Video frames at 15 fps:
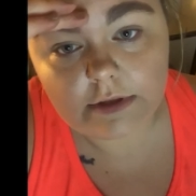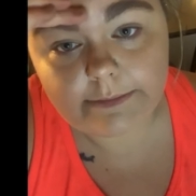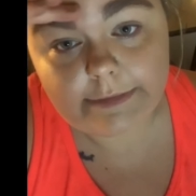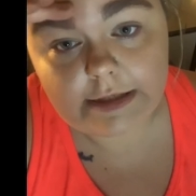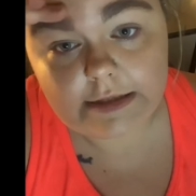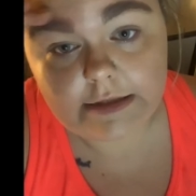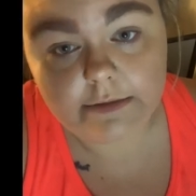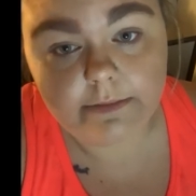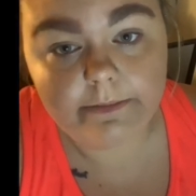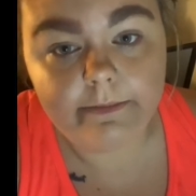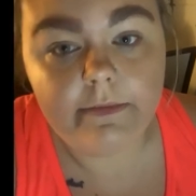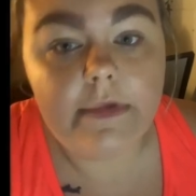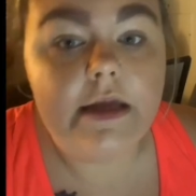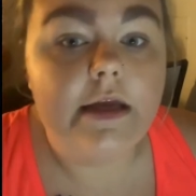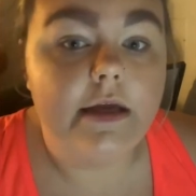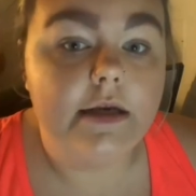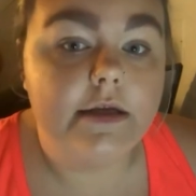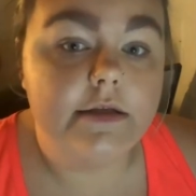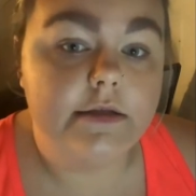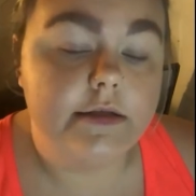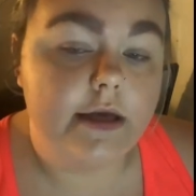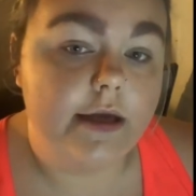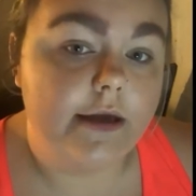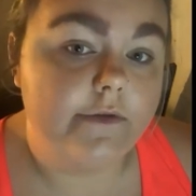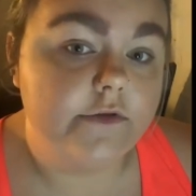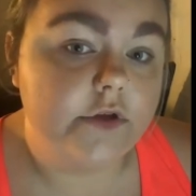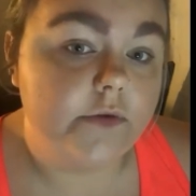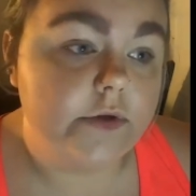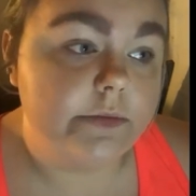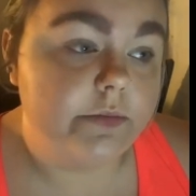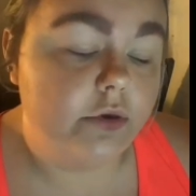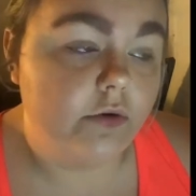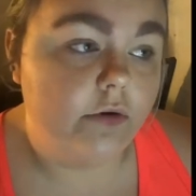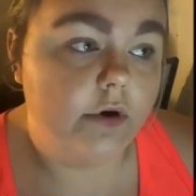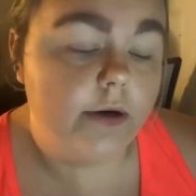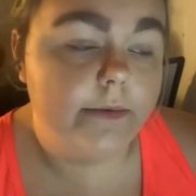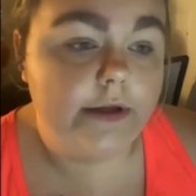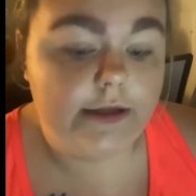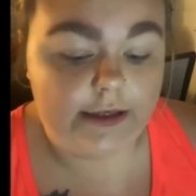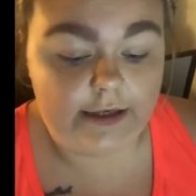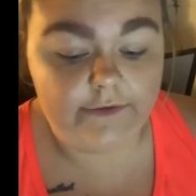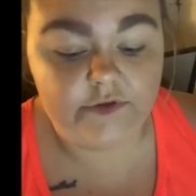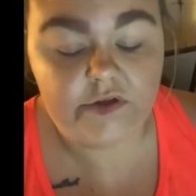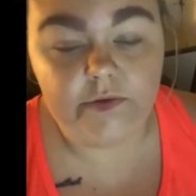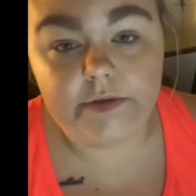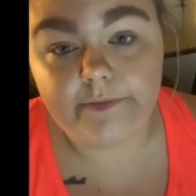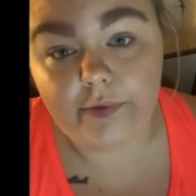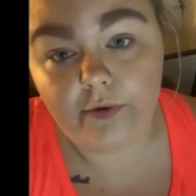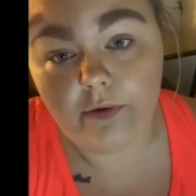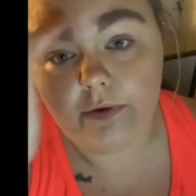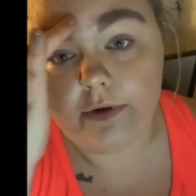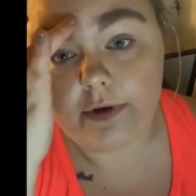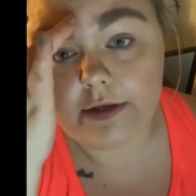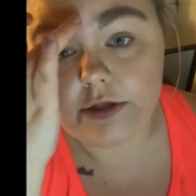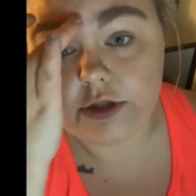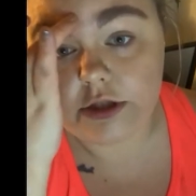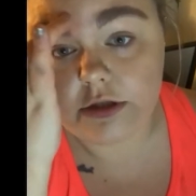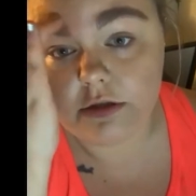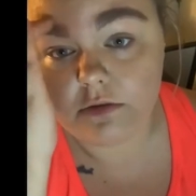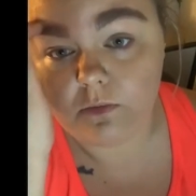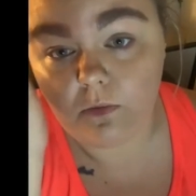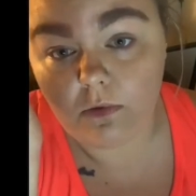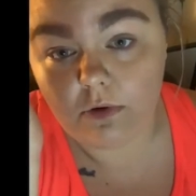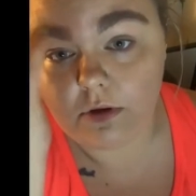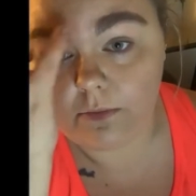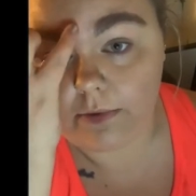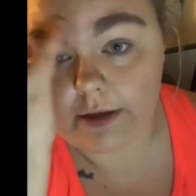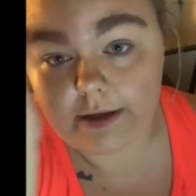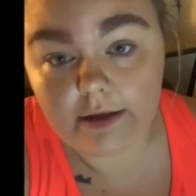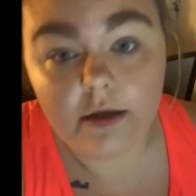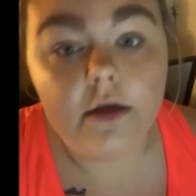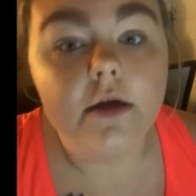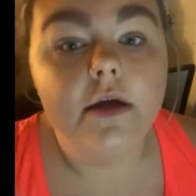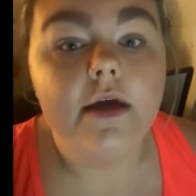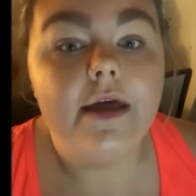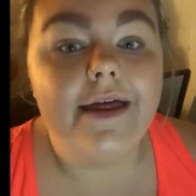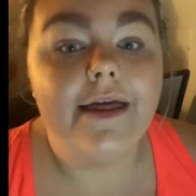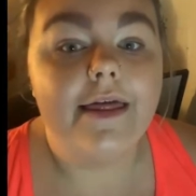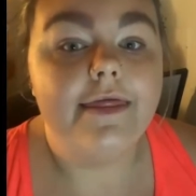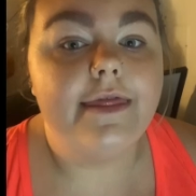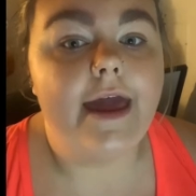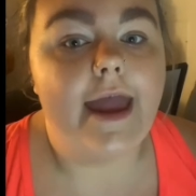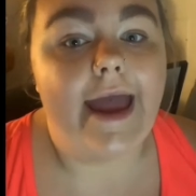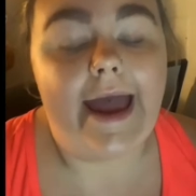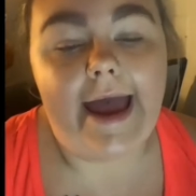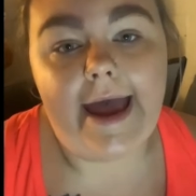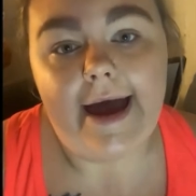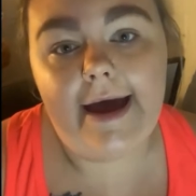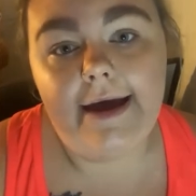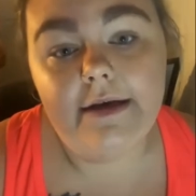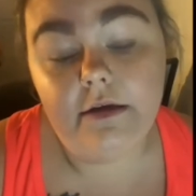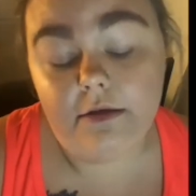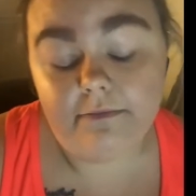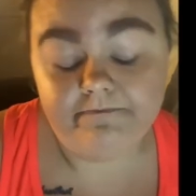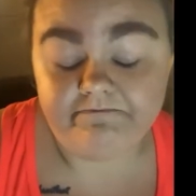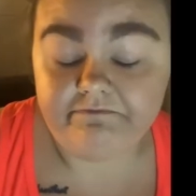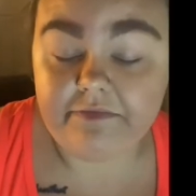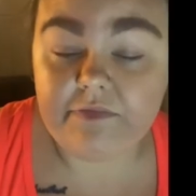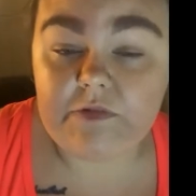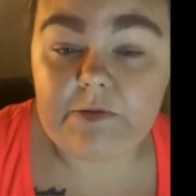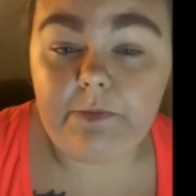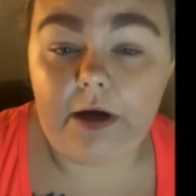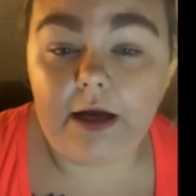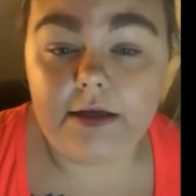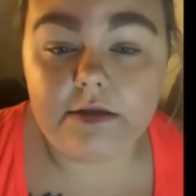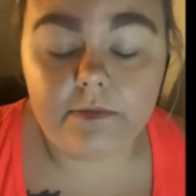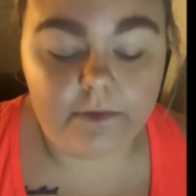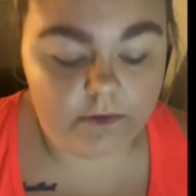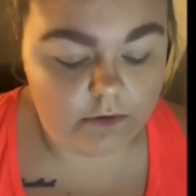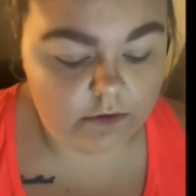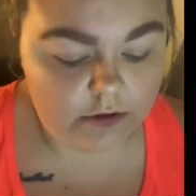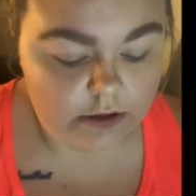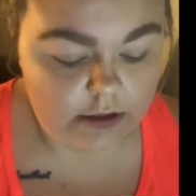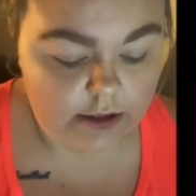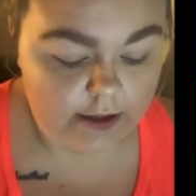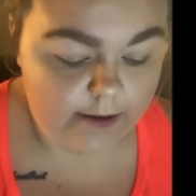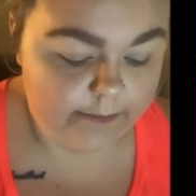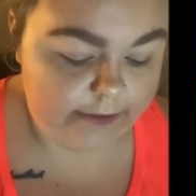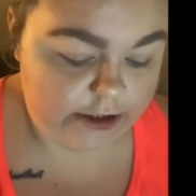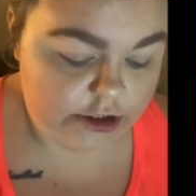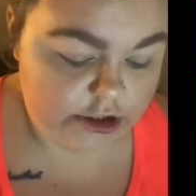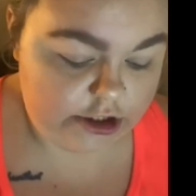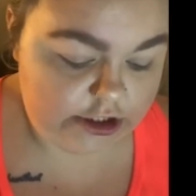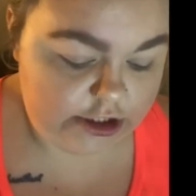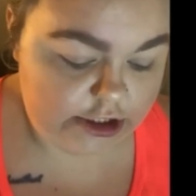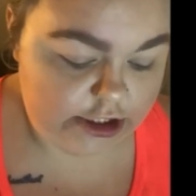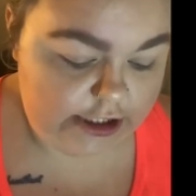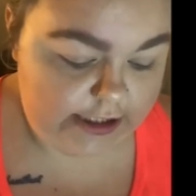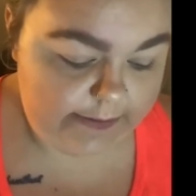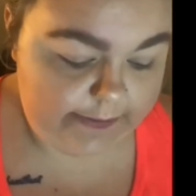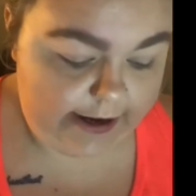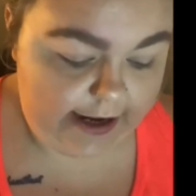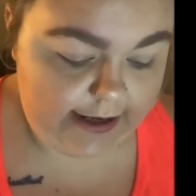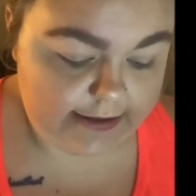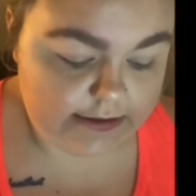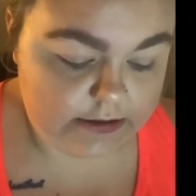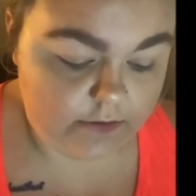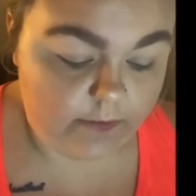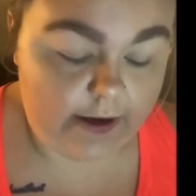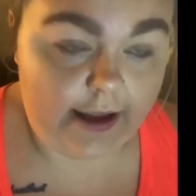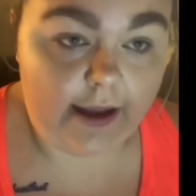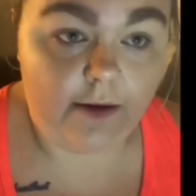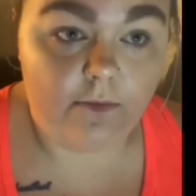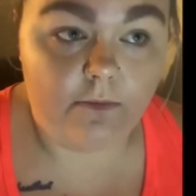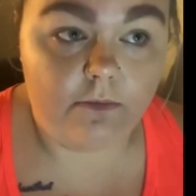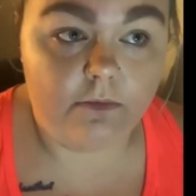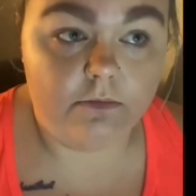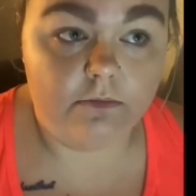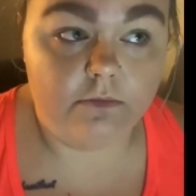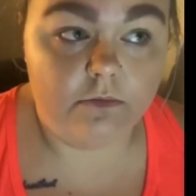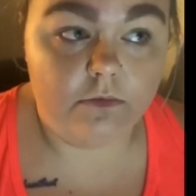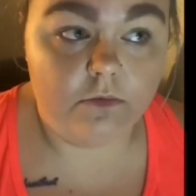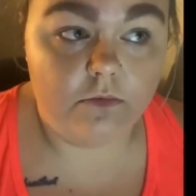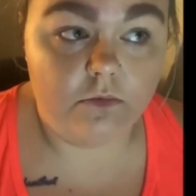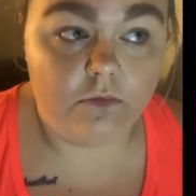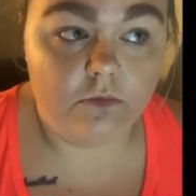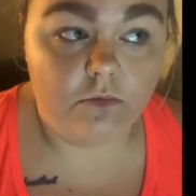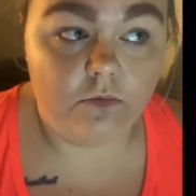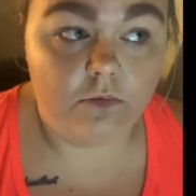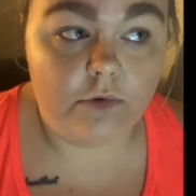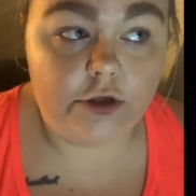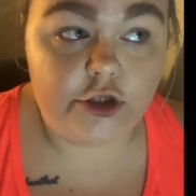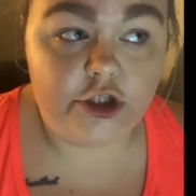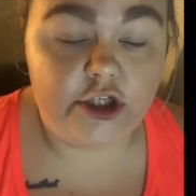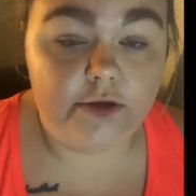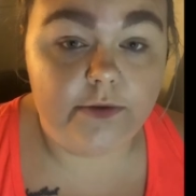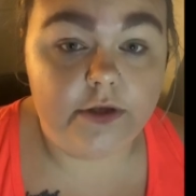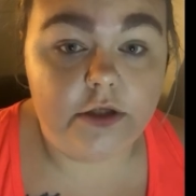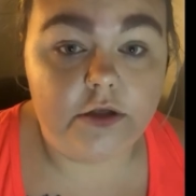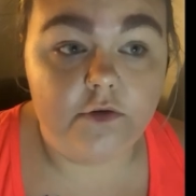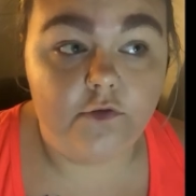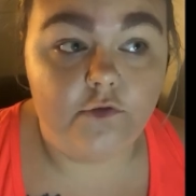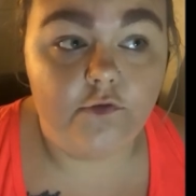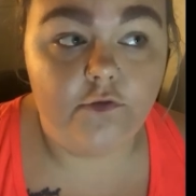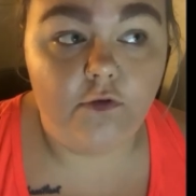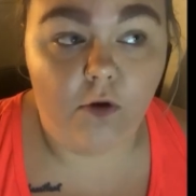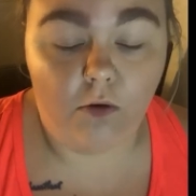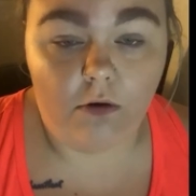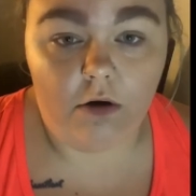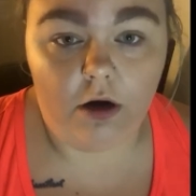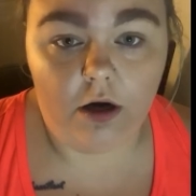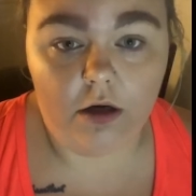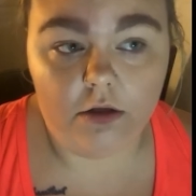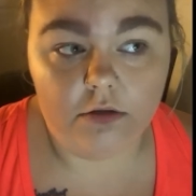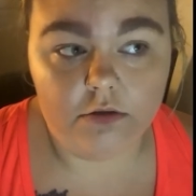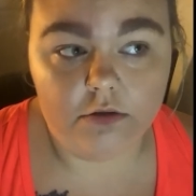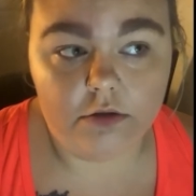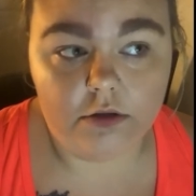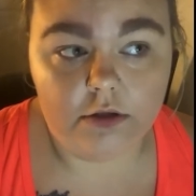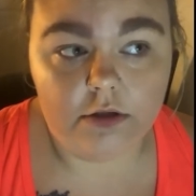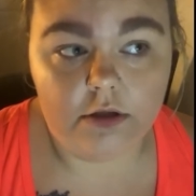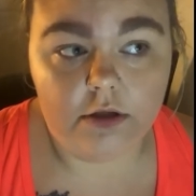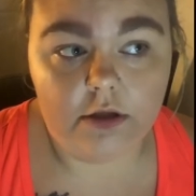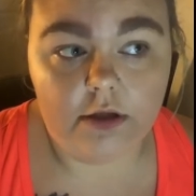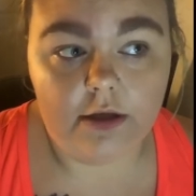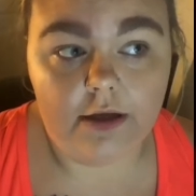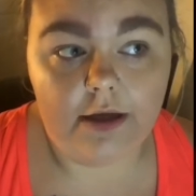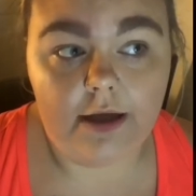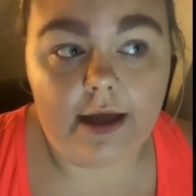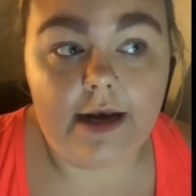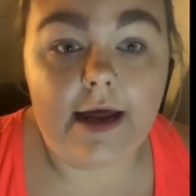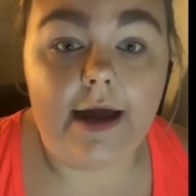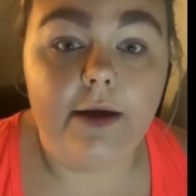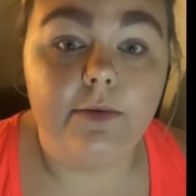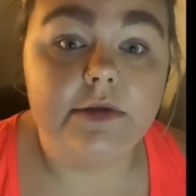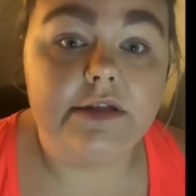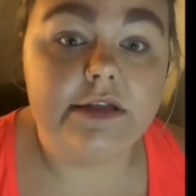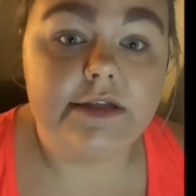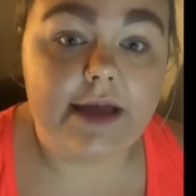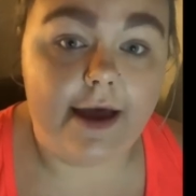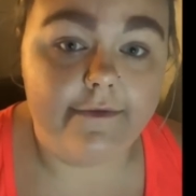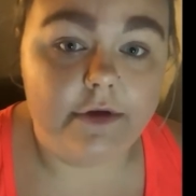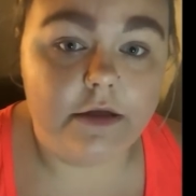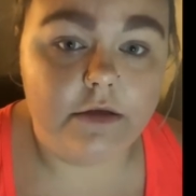be mean and say if she was poor, but like if she was poor and she just wore what they had, it's possible. But she passed away when she was 4 and I was 7.